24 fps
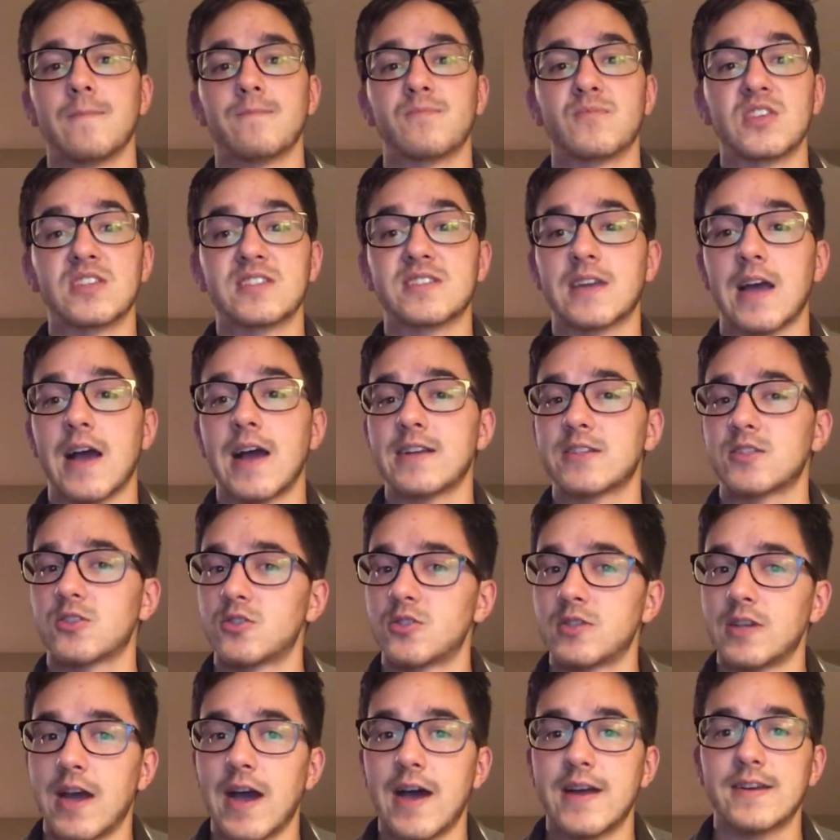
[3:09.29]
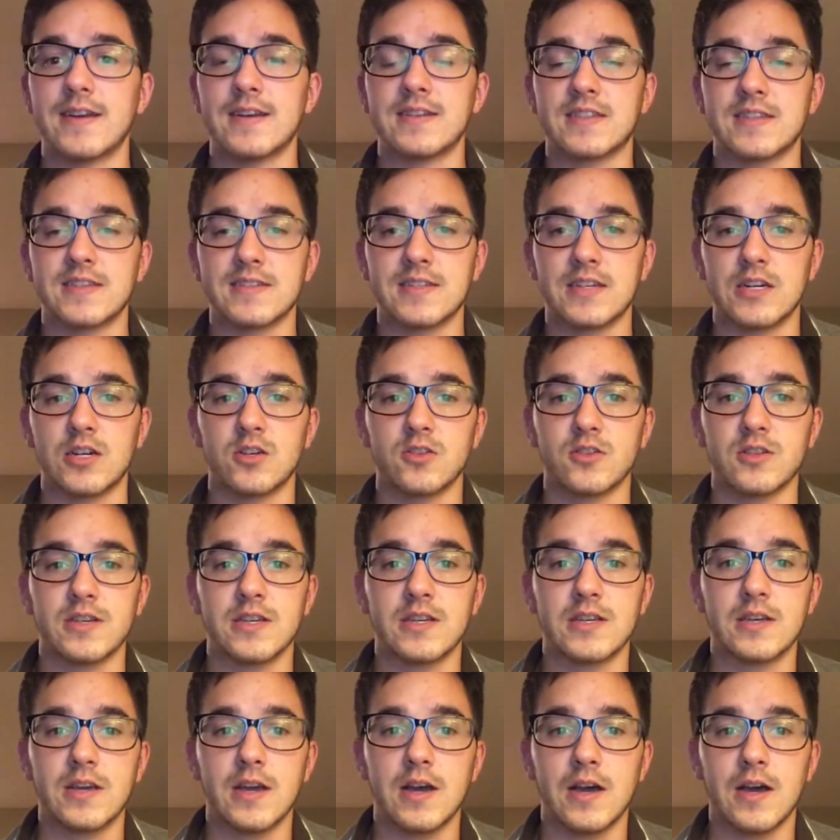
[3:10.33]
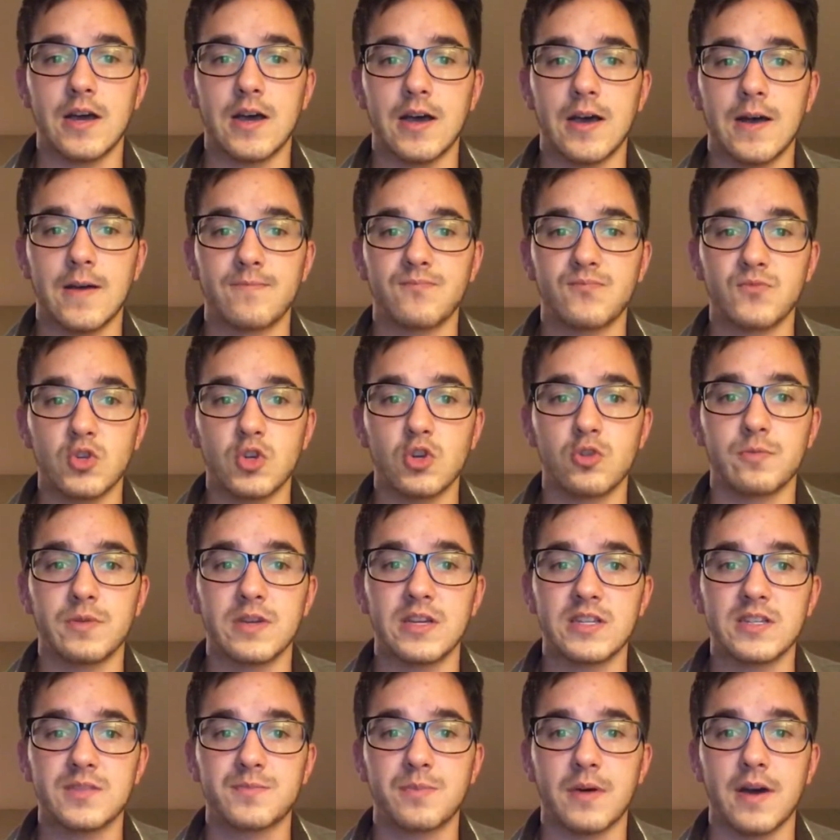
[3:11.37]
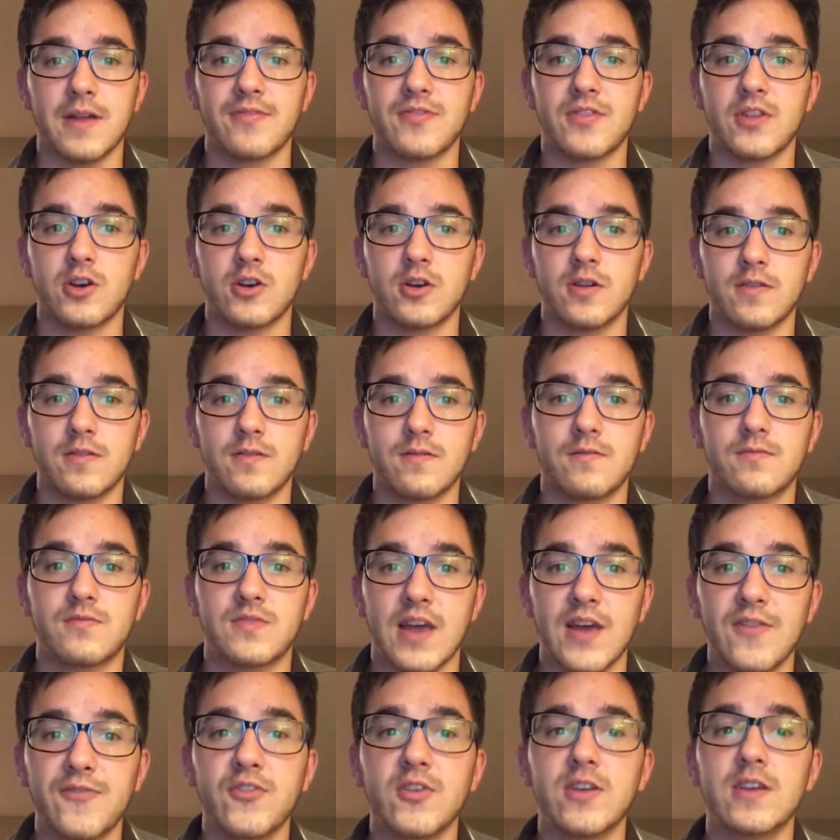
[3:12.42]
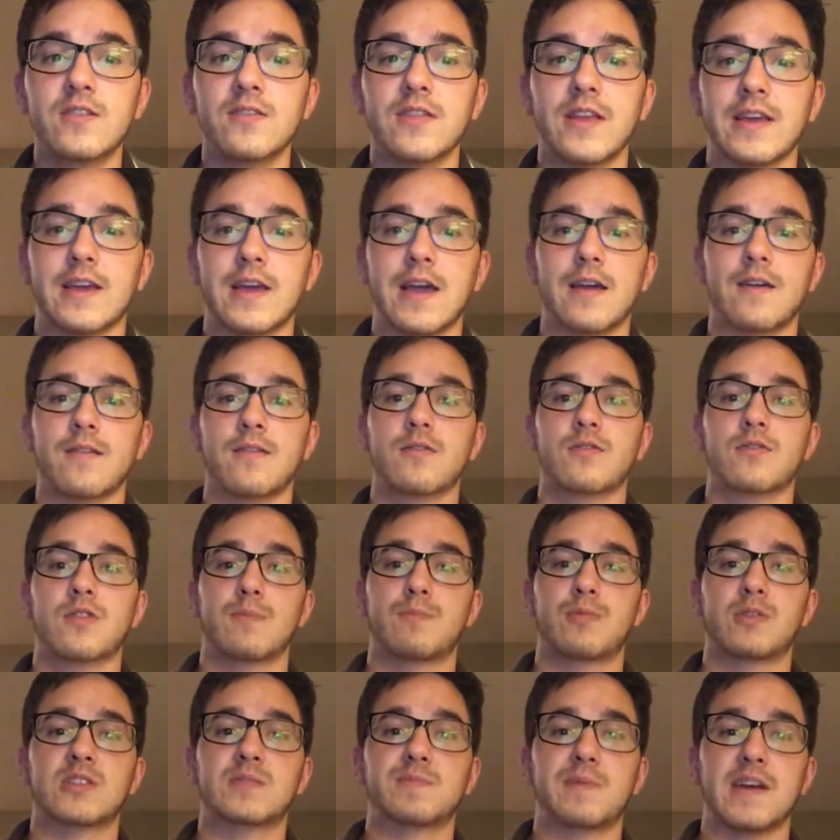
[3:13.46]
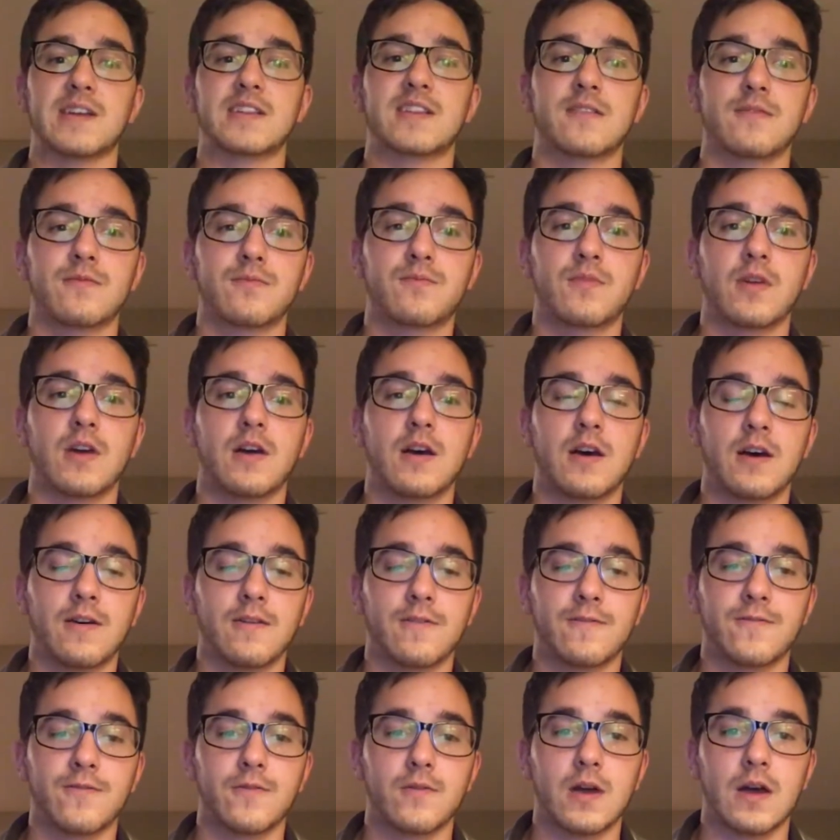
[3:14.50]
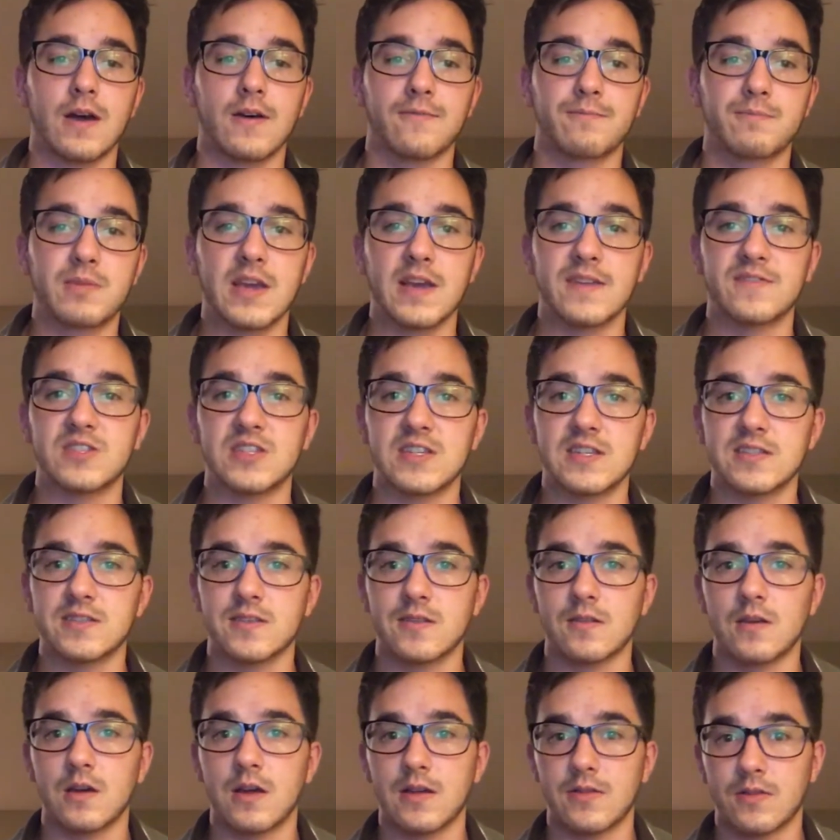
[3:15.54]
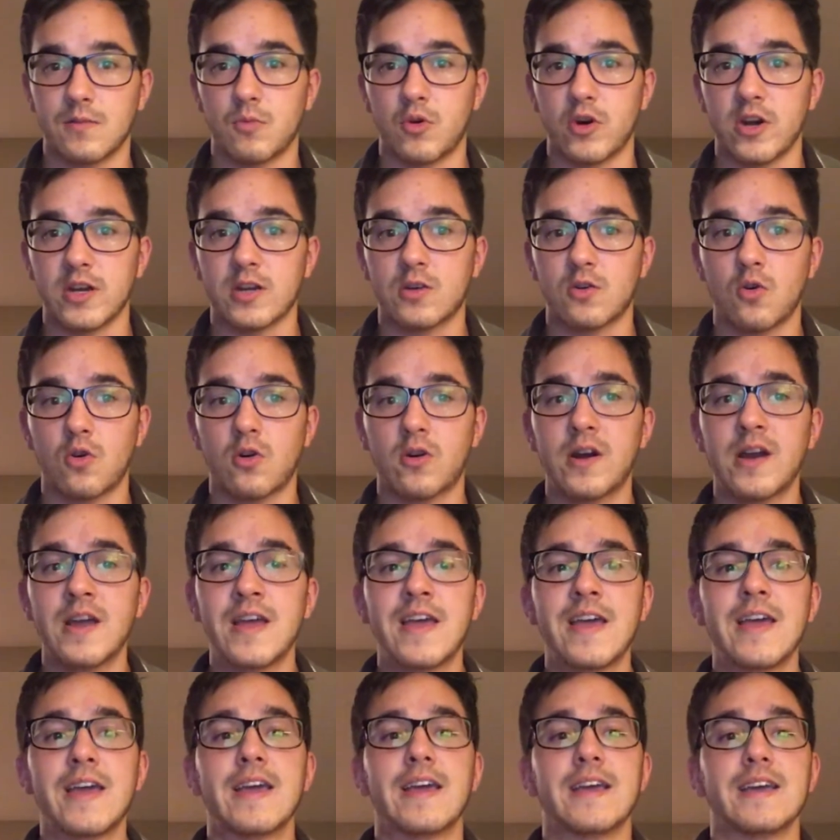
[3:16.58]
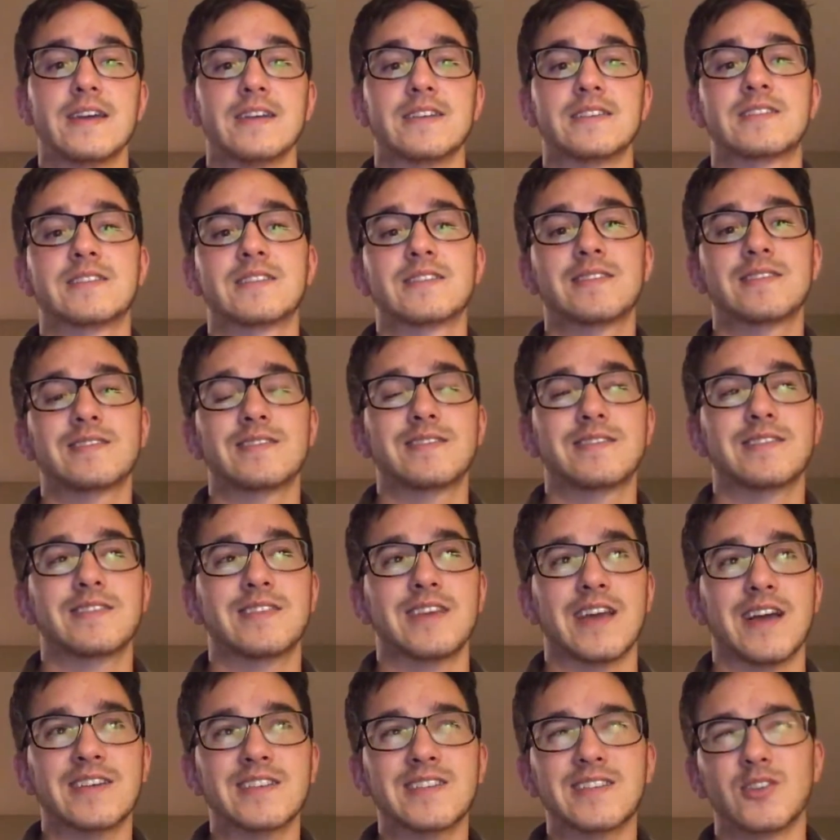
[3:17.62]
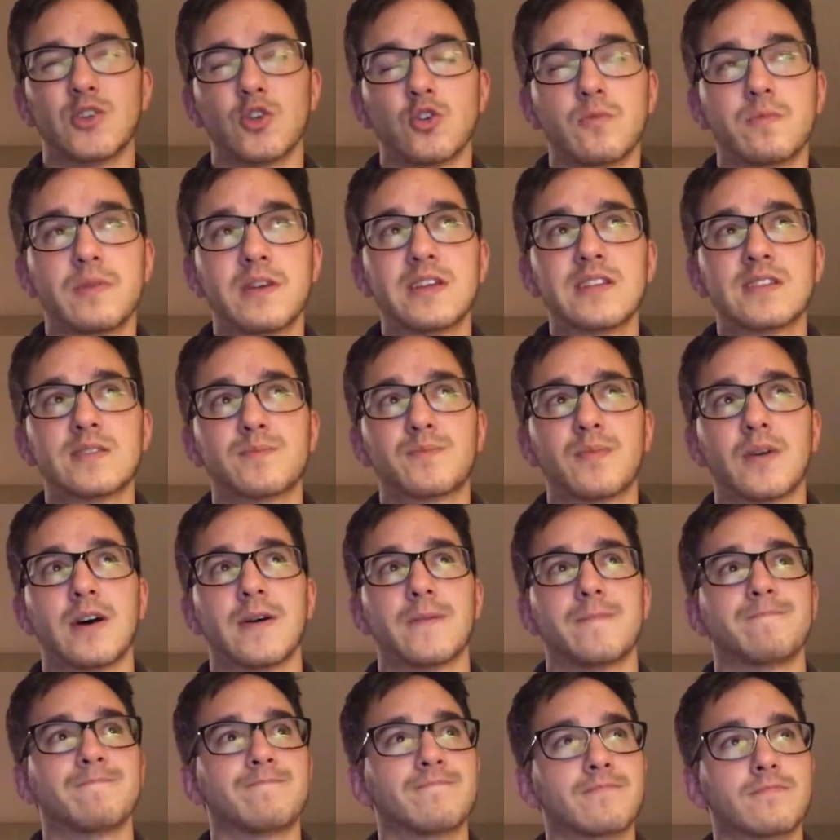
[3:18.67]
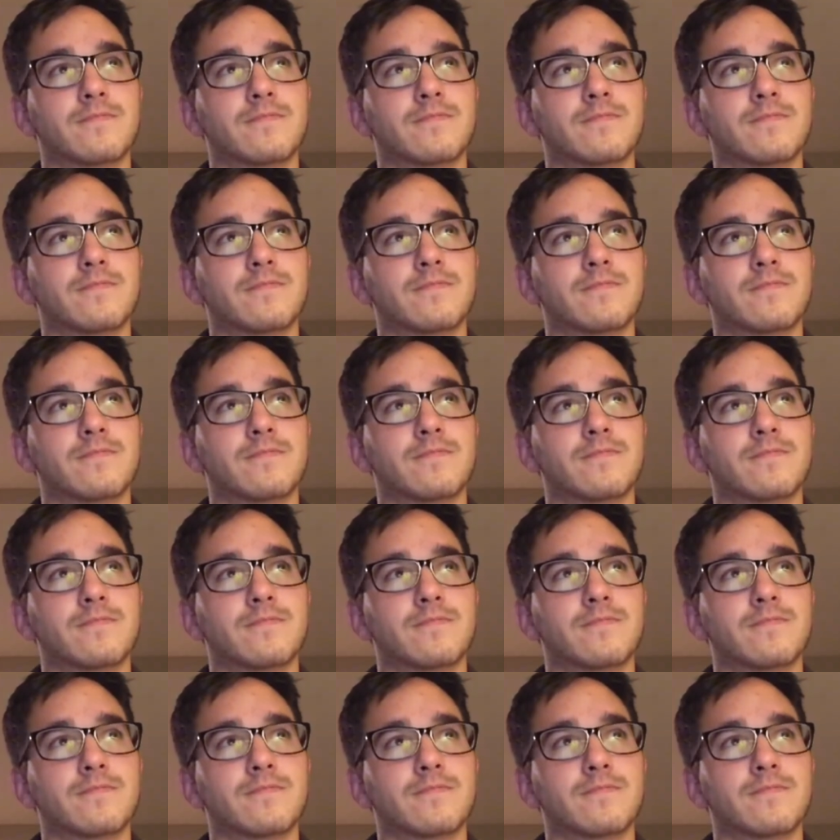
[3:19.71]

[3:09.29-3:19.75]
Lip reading: These guys are not necessarily newbies, but they're definitely, like, the perspective of PFCs in the Marine Corps is, yes, newbies, but